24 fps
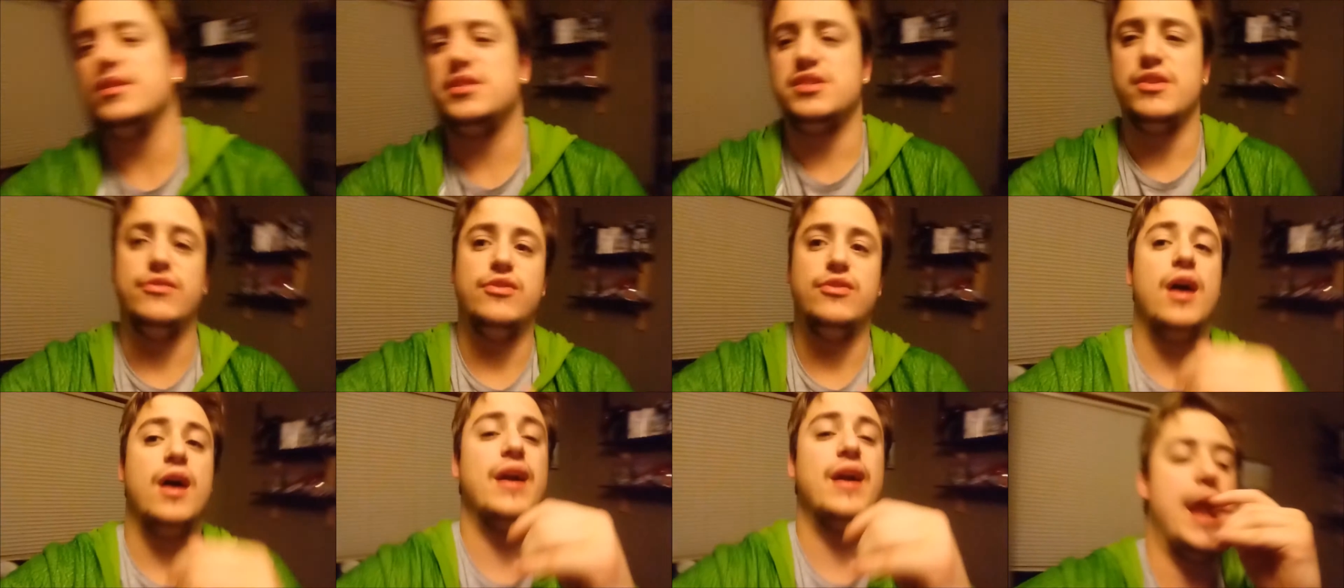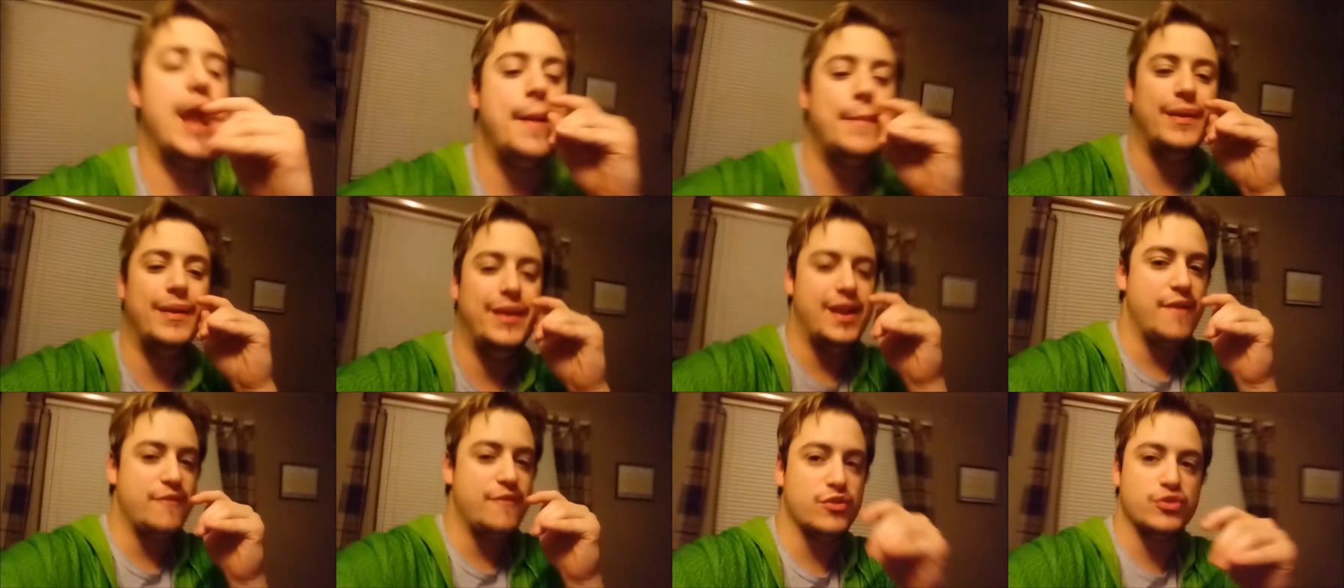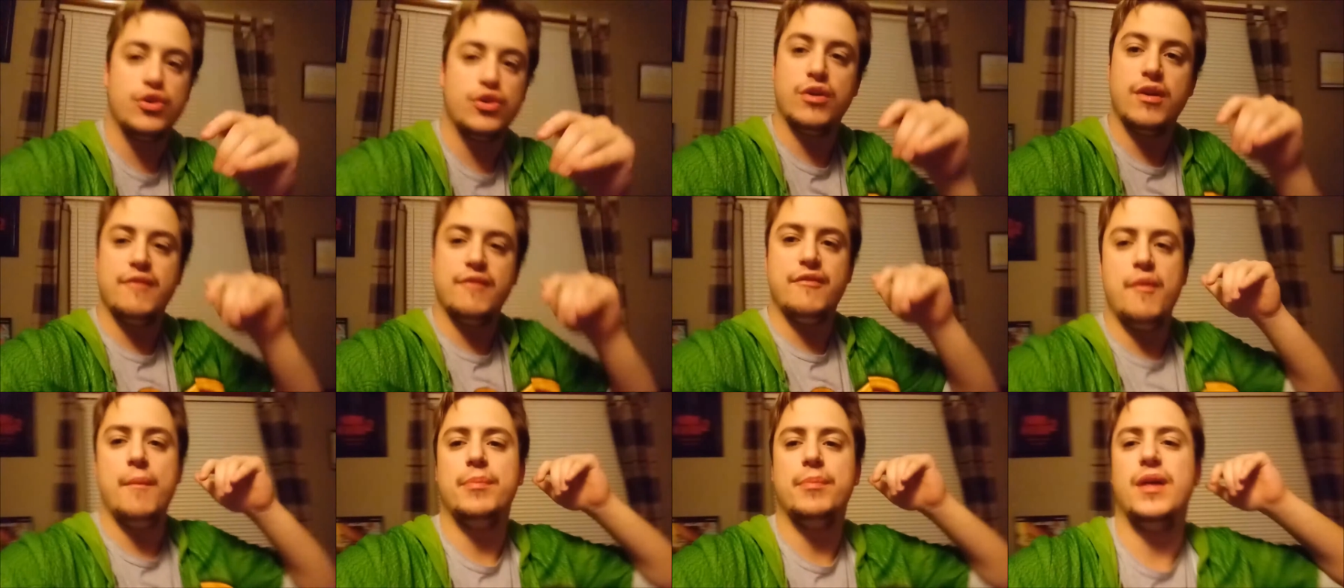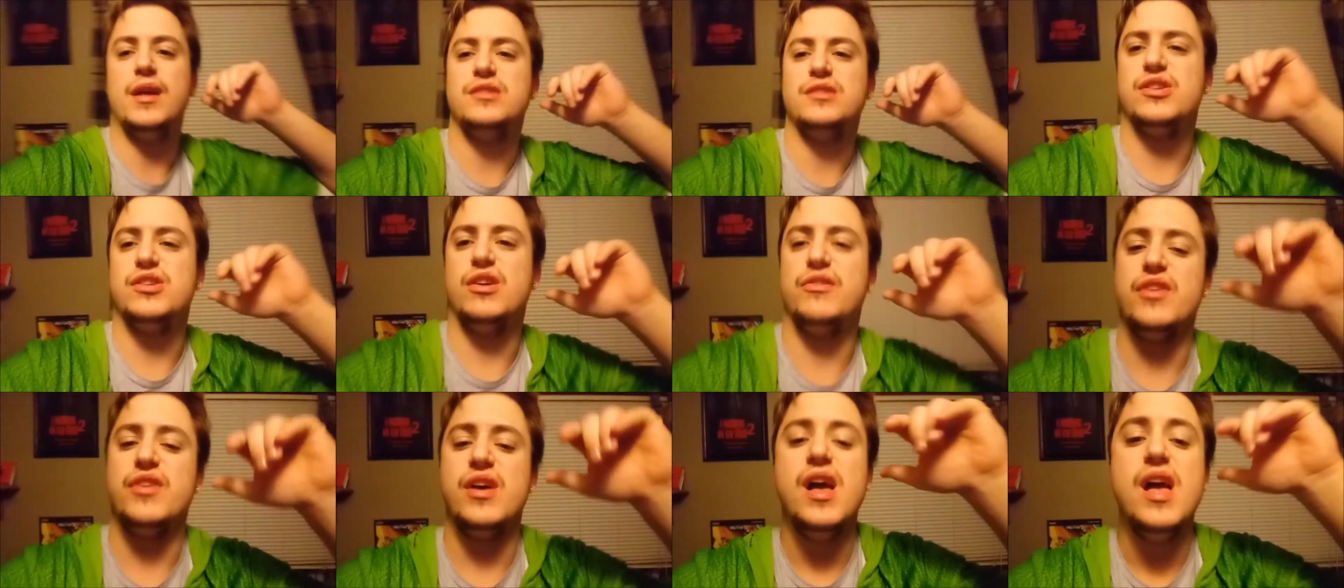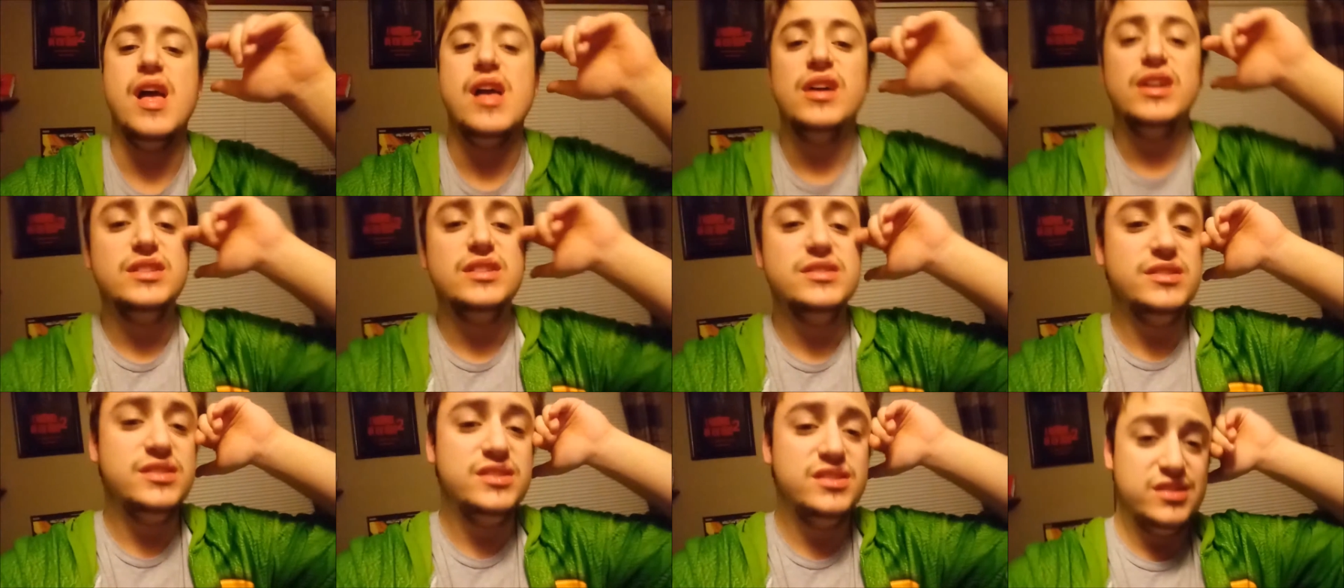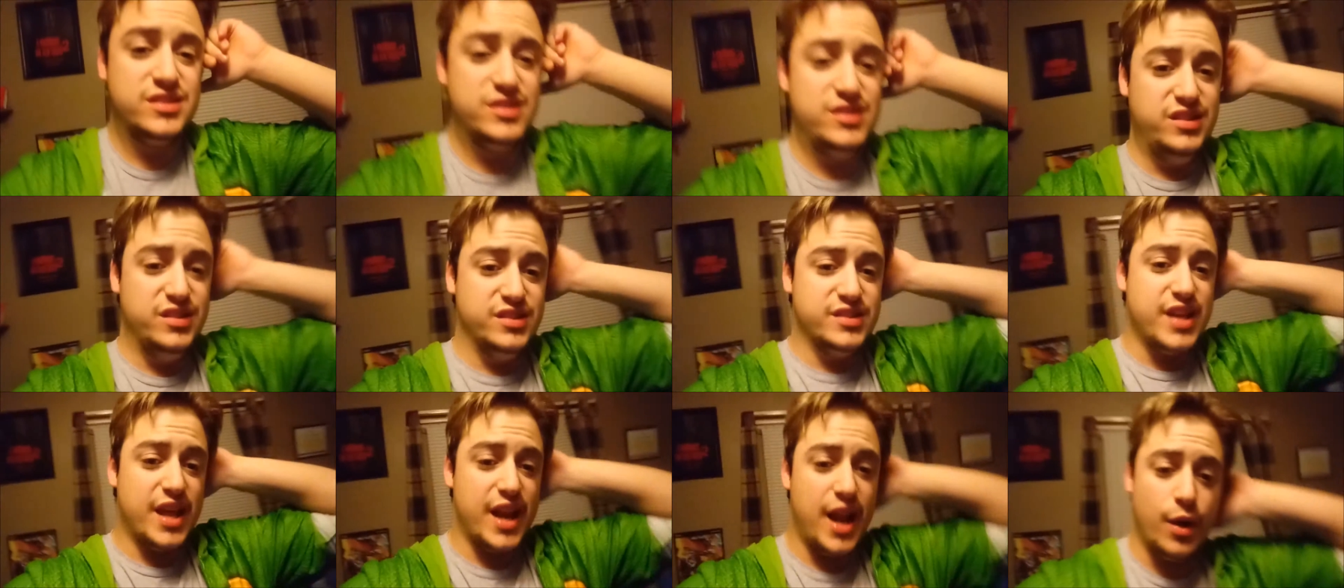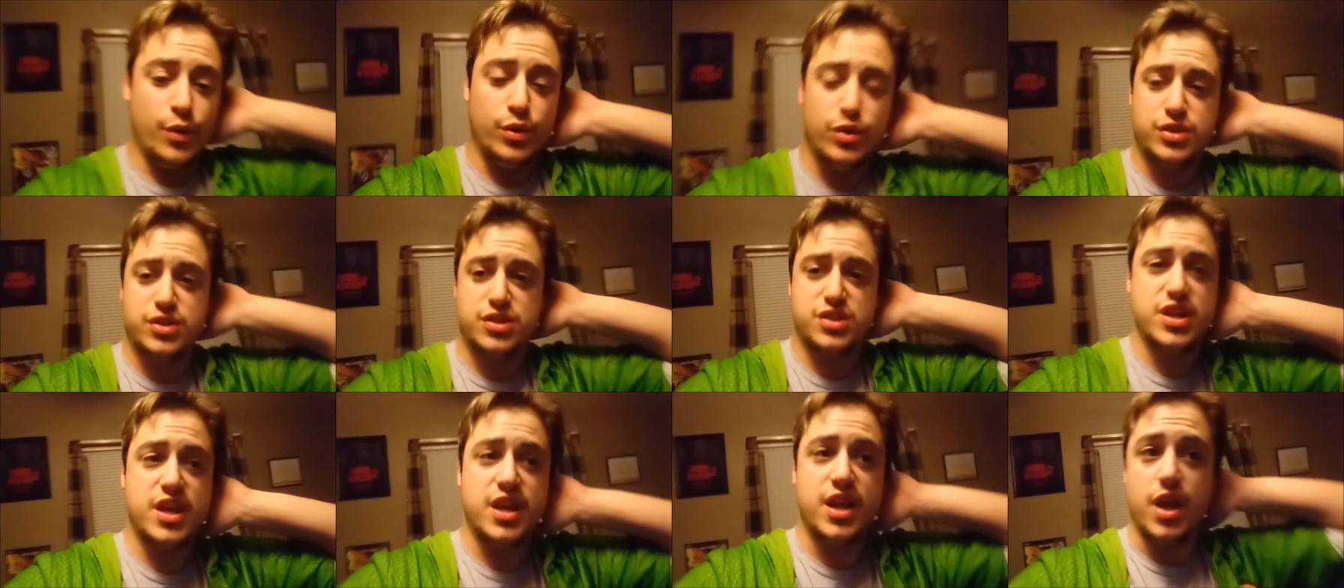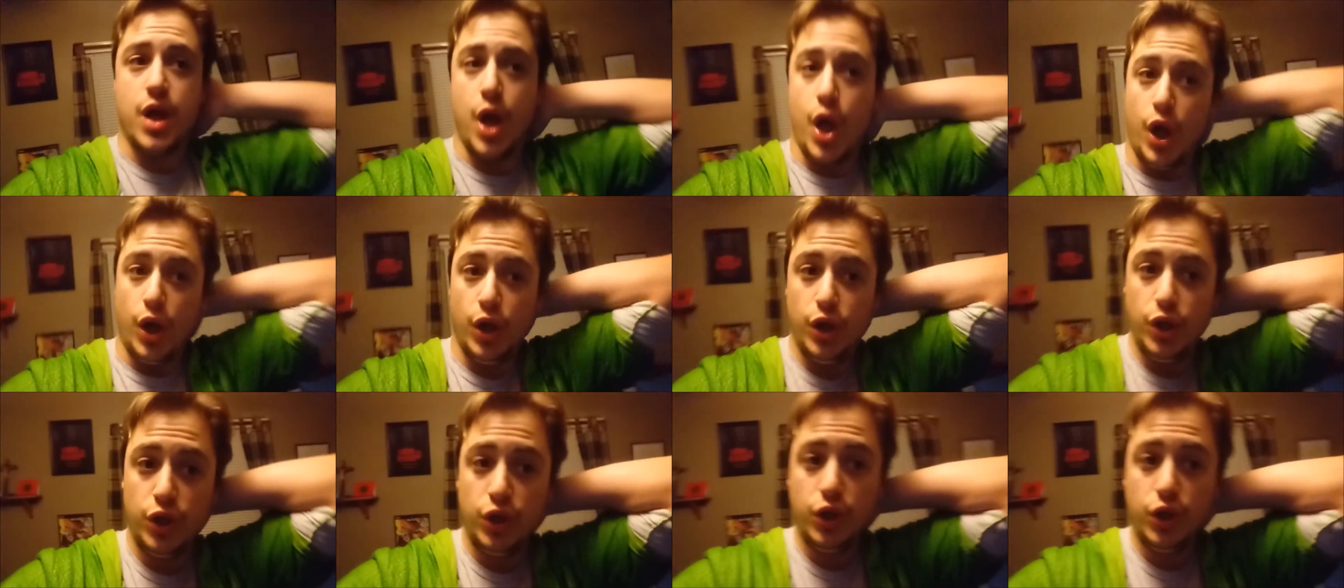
miss a vlog. I mean, never don't play yourself. Then I will see